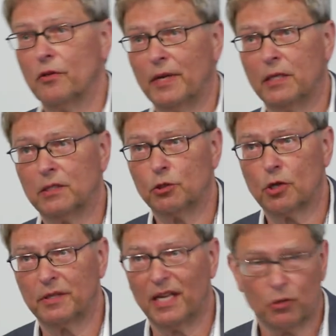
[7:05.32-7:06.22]
to
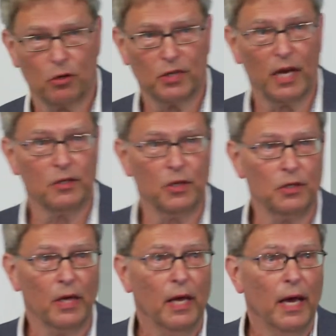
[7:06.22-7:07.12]
natural
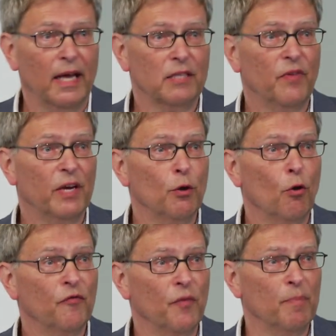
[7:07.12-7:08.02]
sciences, has very
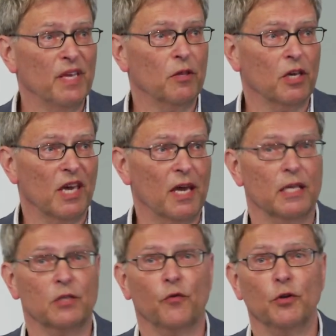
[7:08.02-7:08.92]
often been the
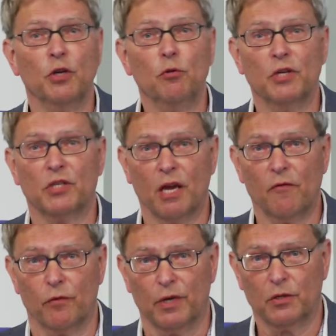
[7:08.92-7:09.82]
case for new
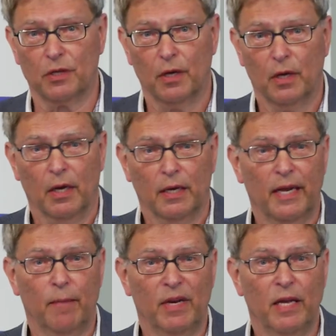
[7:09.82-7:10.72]
discoveries.
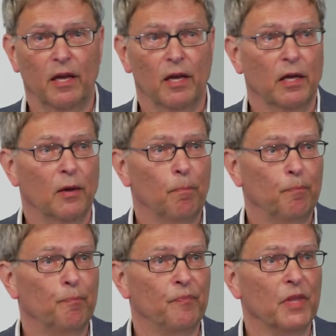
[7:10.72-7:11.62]
Namely,
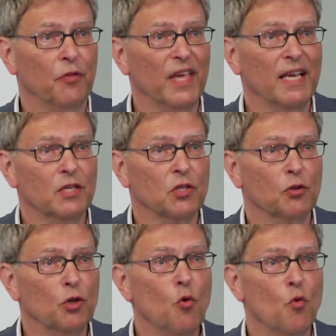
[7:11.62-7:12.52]
things
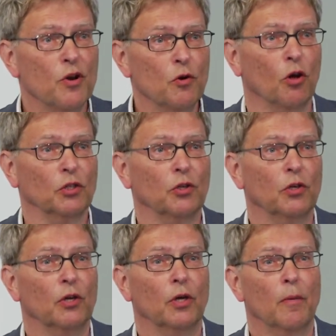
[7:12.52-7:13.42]
do not
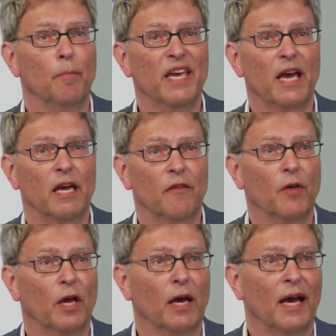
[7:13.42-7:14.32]

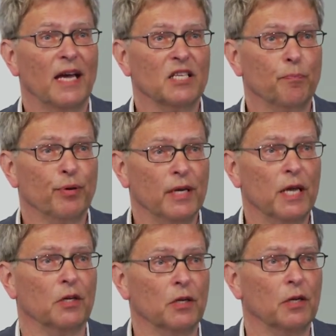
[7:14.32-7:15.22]
behave as
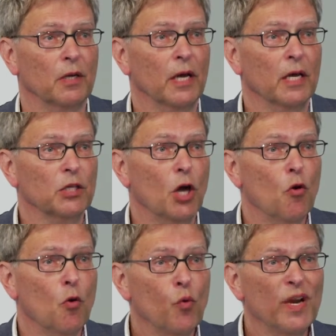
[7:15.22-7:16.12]
predicted,
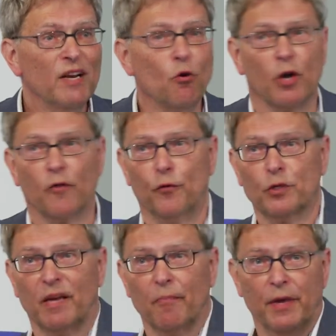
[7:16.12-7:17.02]
so we look for
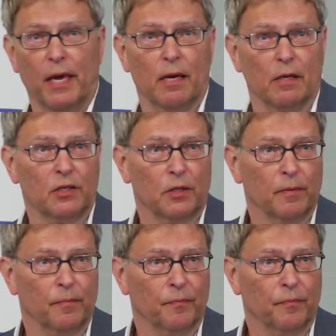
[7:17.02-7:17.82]
something else.